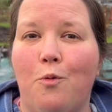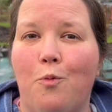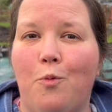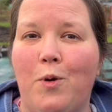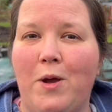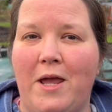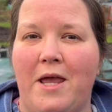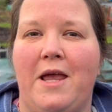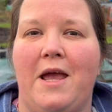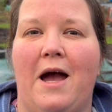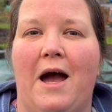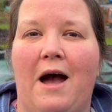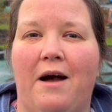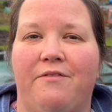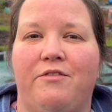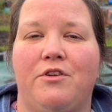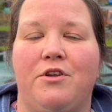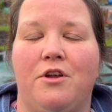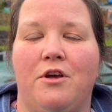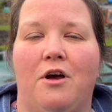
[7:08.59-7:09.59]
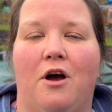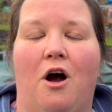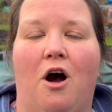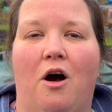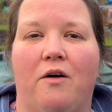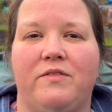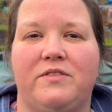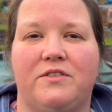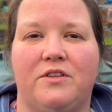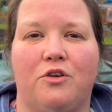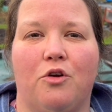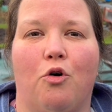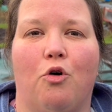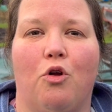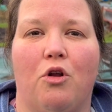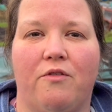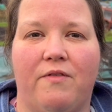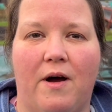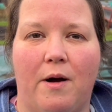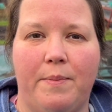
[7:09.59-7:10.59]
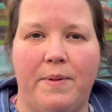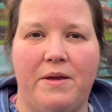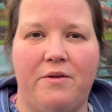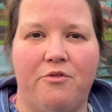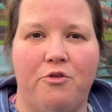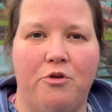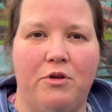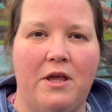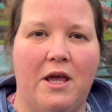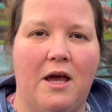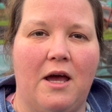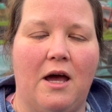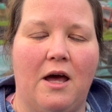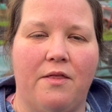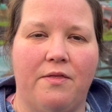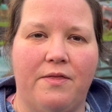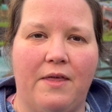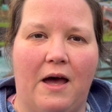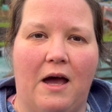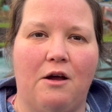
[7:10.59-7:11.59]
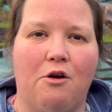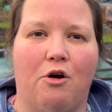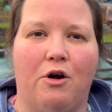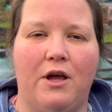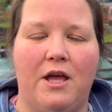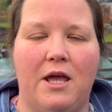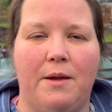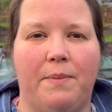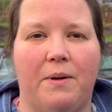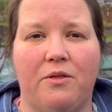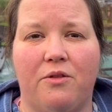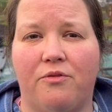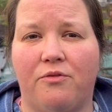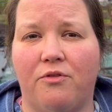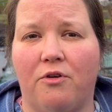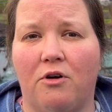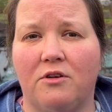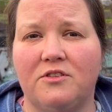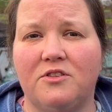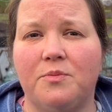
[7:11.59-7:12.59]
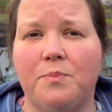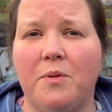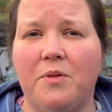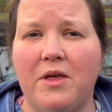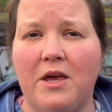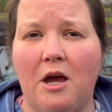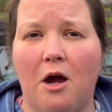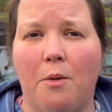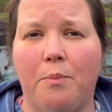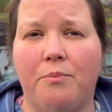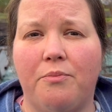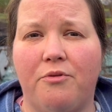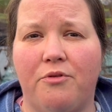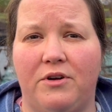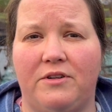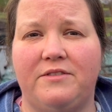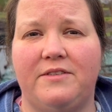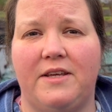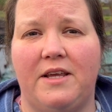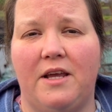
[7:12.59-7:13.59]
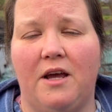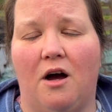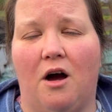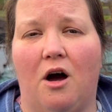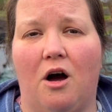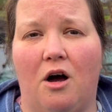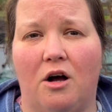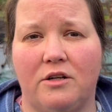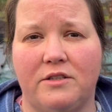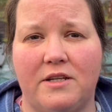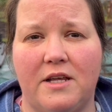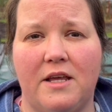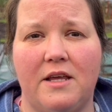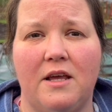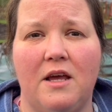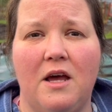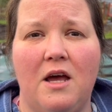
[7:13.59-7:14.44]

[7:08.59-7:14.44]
We haven't harvested all of our beetroot yet, and that got hit by the frost, but they are pretty hardy,